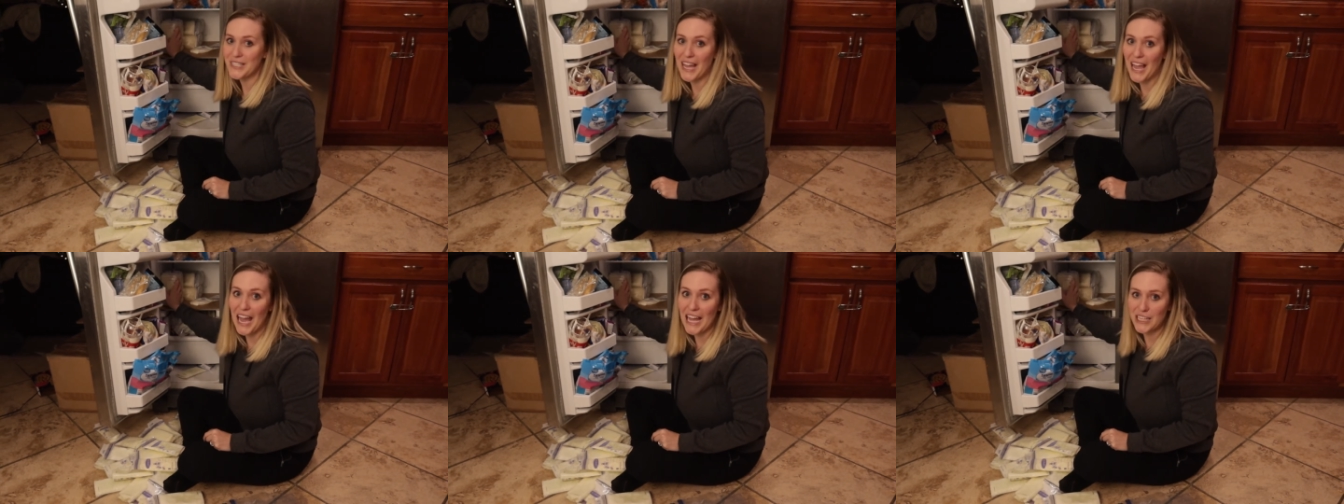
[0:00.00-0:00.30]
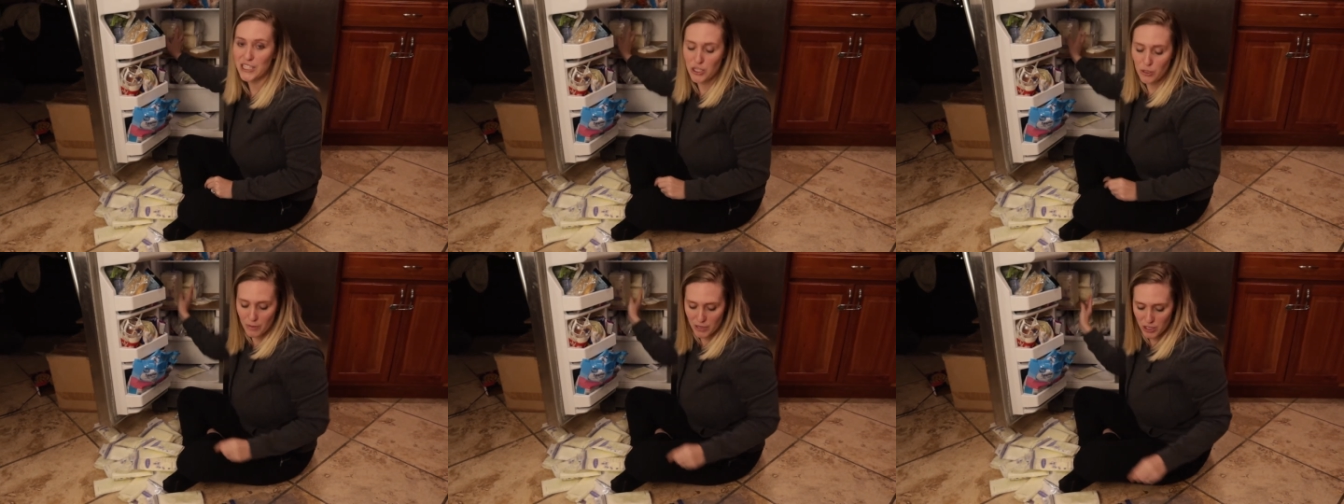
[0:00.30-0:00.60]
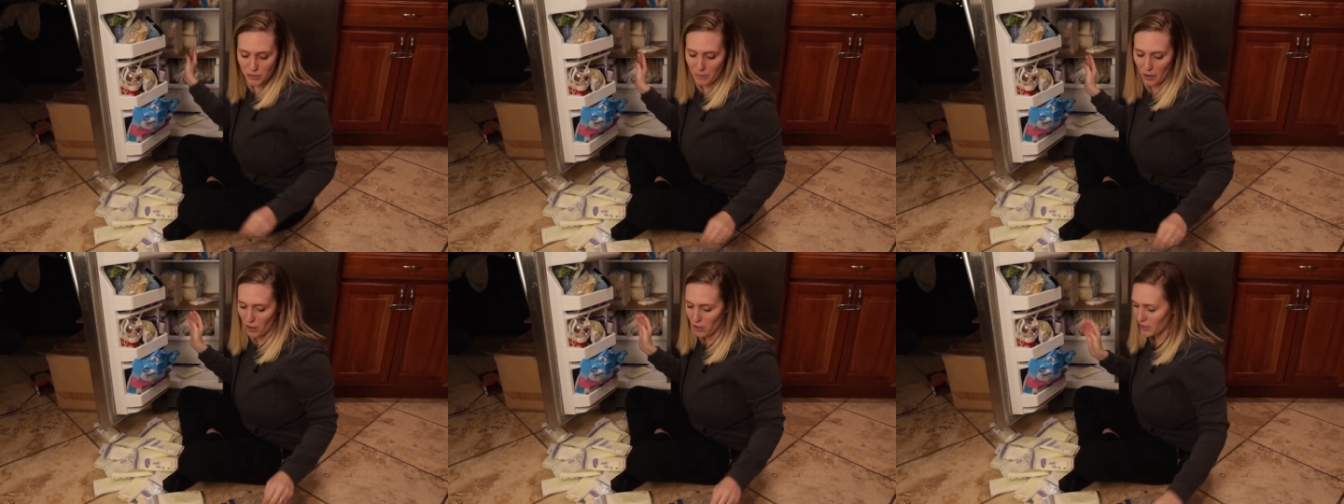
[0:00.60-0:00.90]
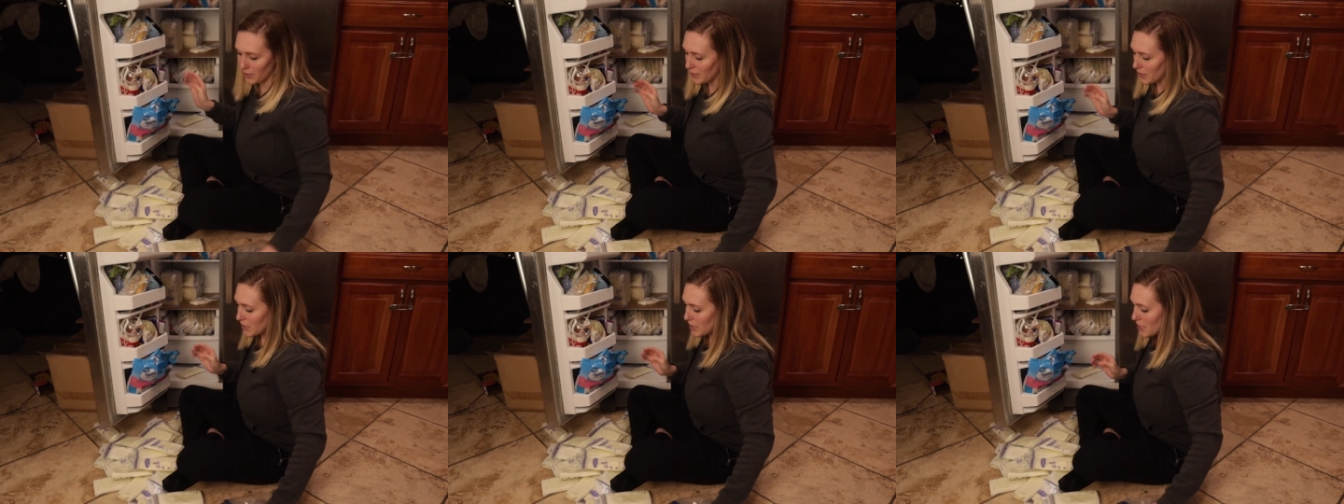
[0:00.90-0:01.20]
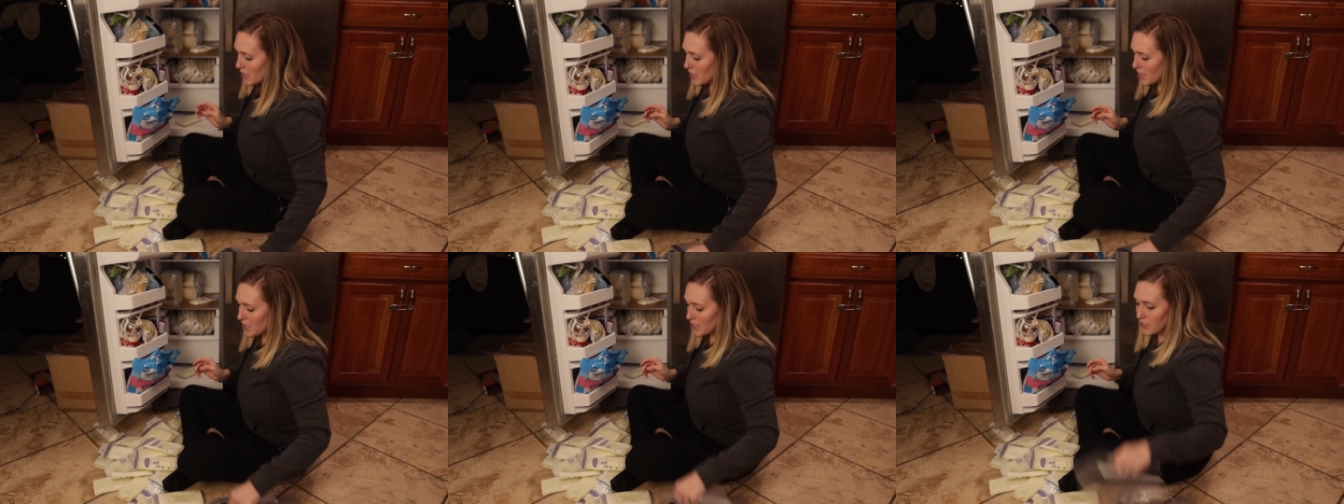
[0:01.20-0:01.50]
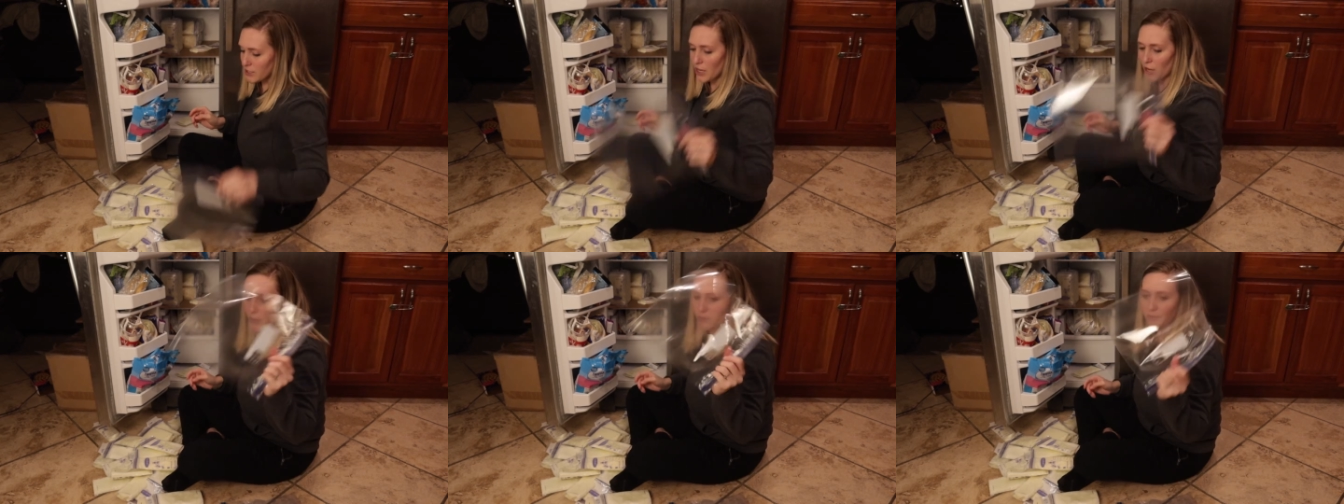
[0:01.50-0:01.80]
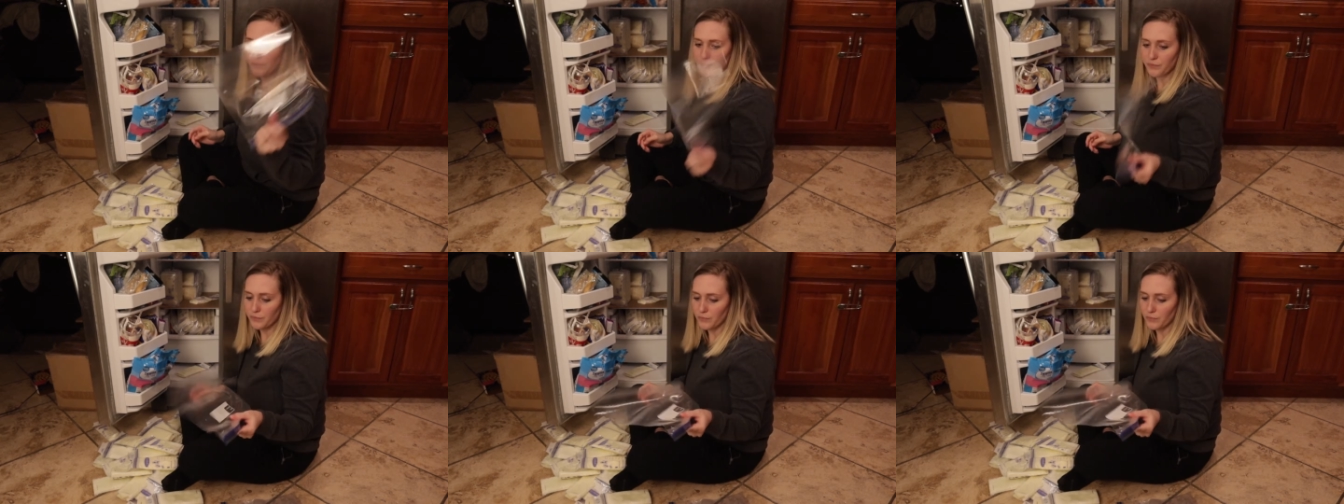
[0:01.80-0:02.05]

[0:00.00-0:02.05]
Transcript: I had too much milk. So